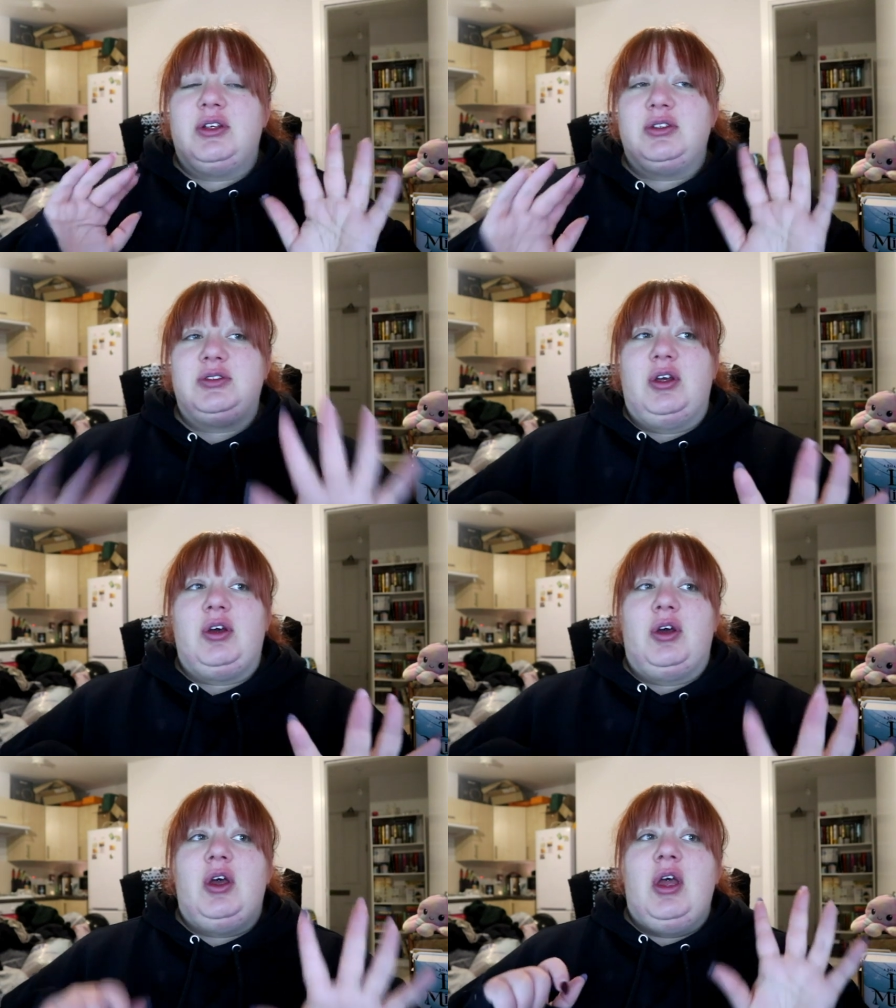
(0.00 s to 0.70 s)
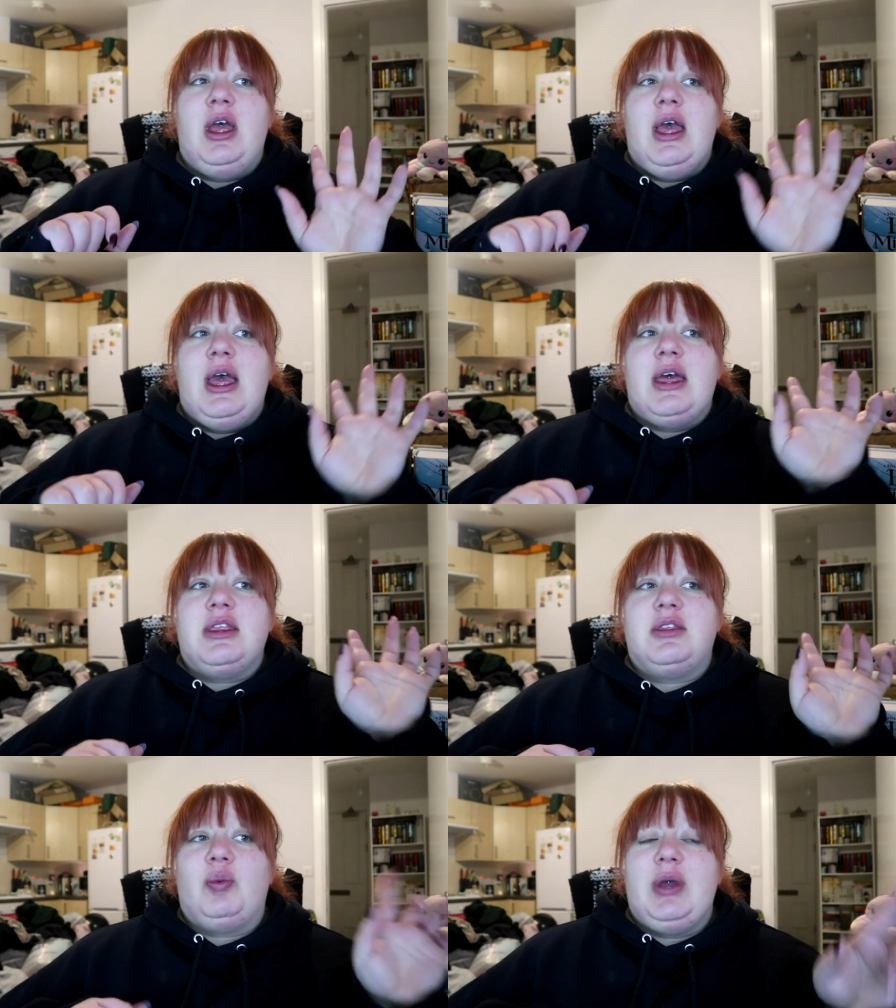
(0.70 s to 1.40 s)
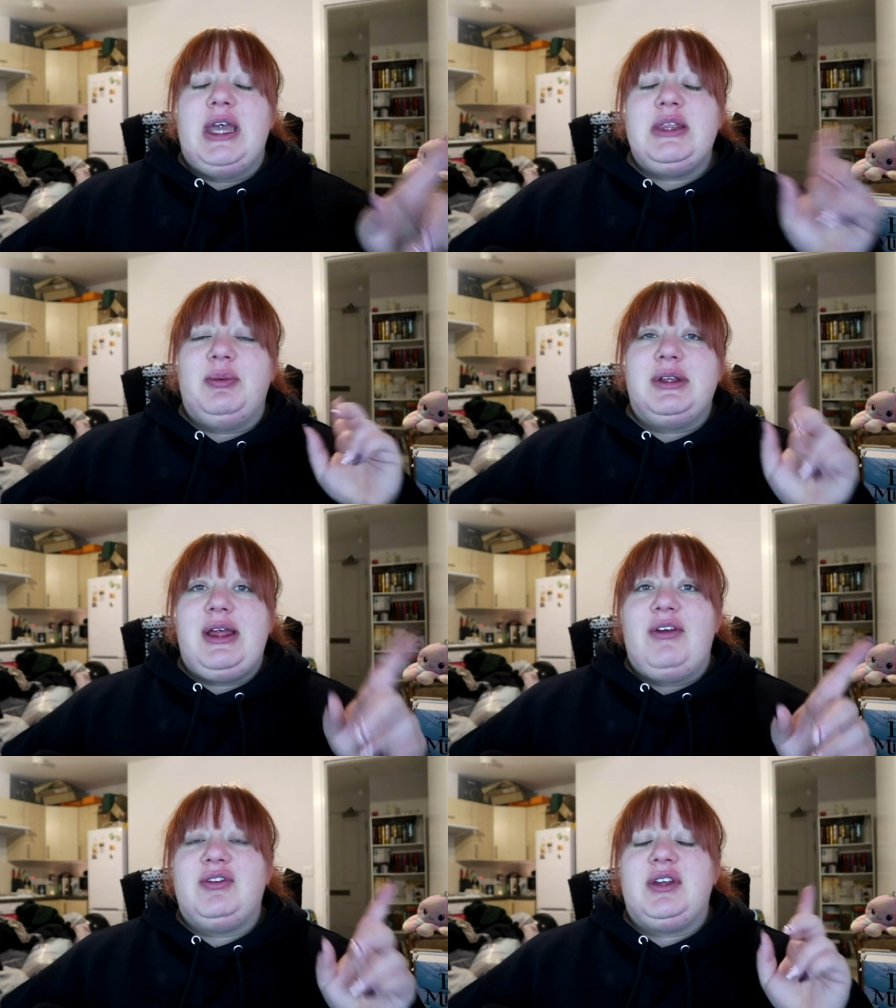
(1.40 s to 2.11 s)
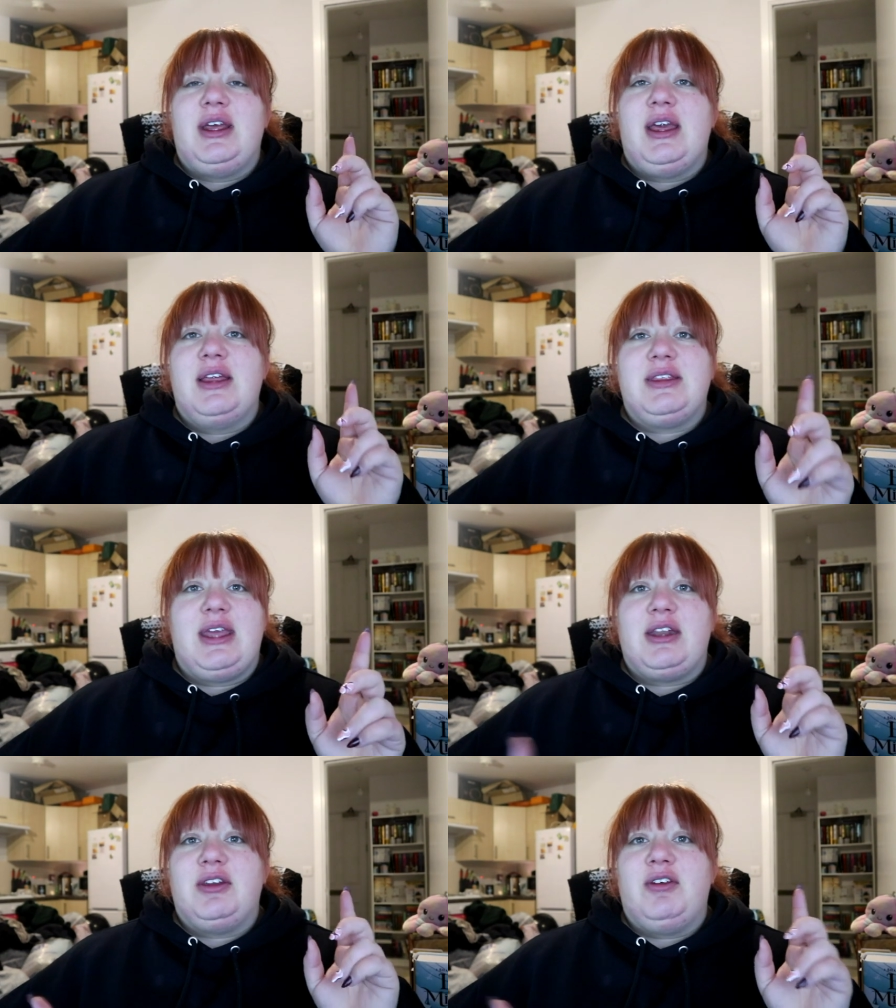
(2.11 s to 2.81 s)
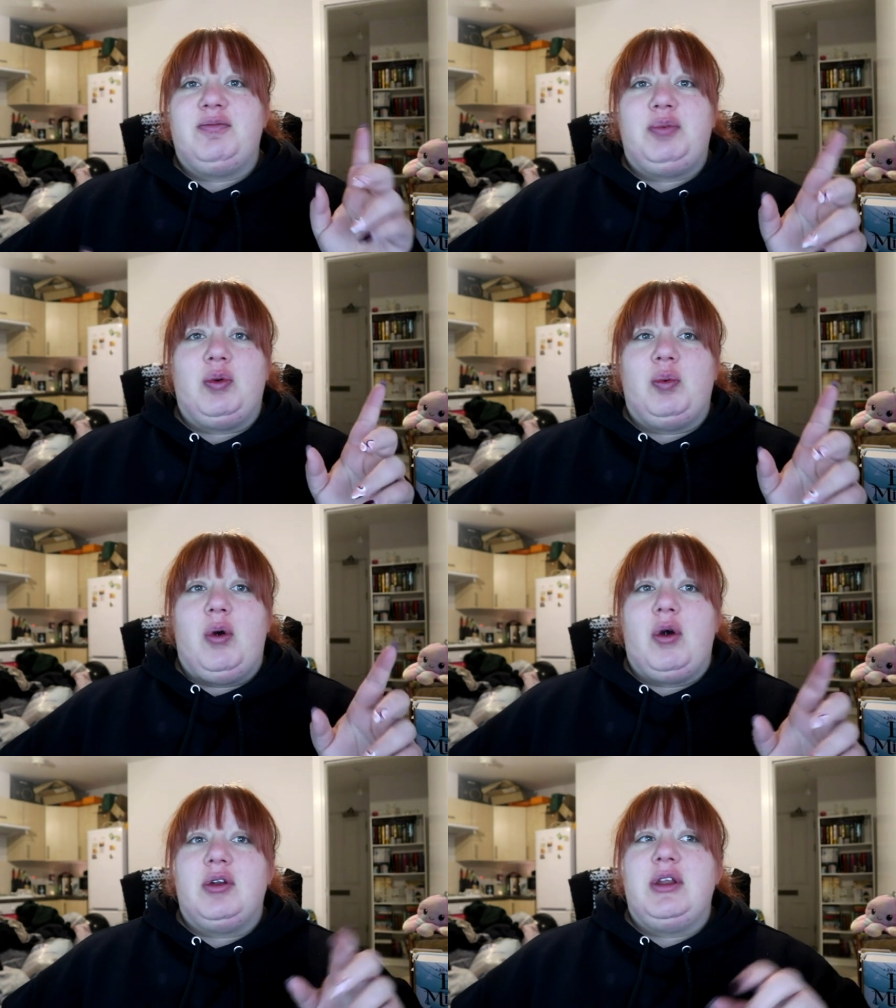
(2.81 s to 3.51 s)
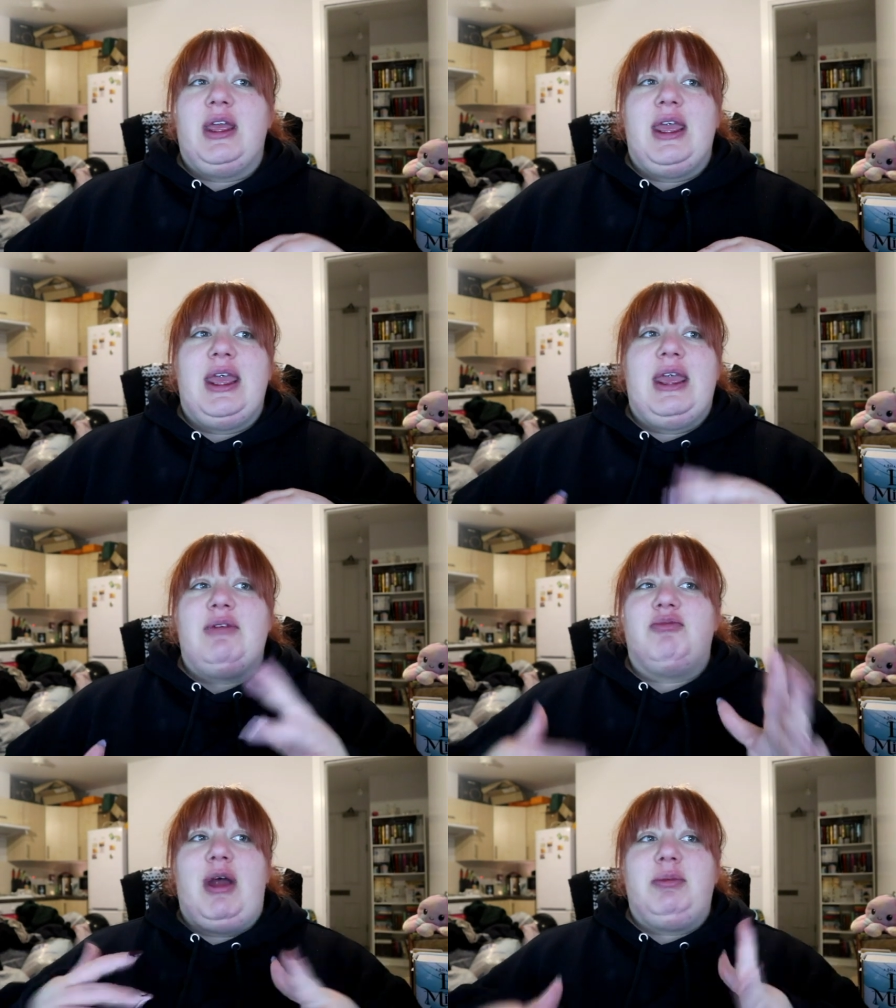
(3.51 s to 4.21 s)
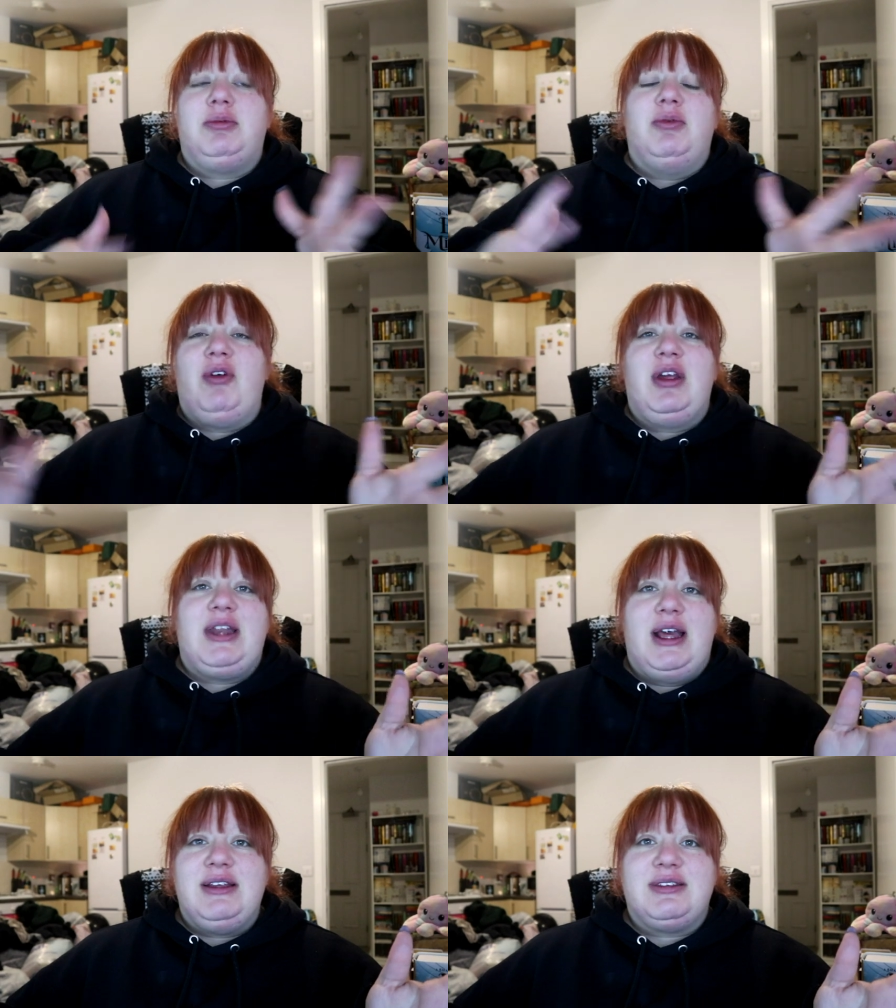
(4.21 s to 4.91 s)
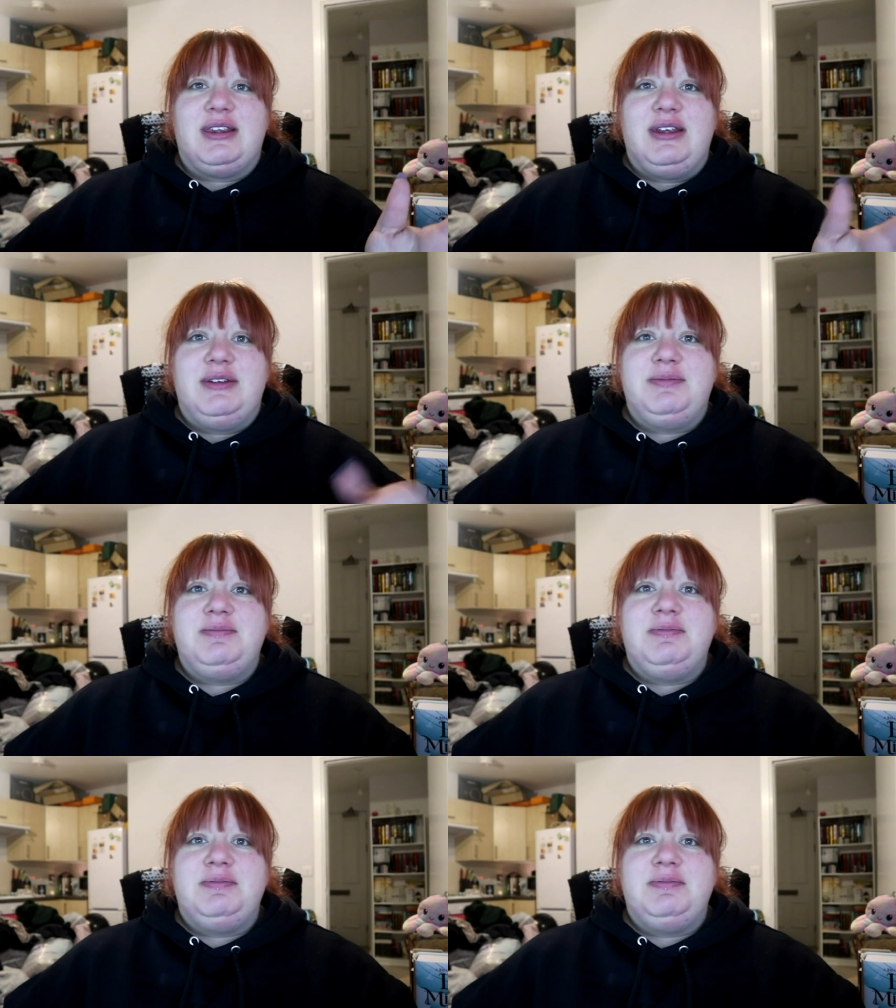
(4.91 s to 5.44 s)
So the way that we left it at the end of book one, it wrapped up very nicely.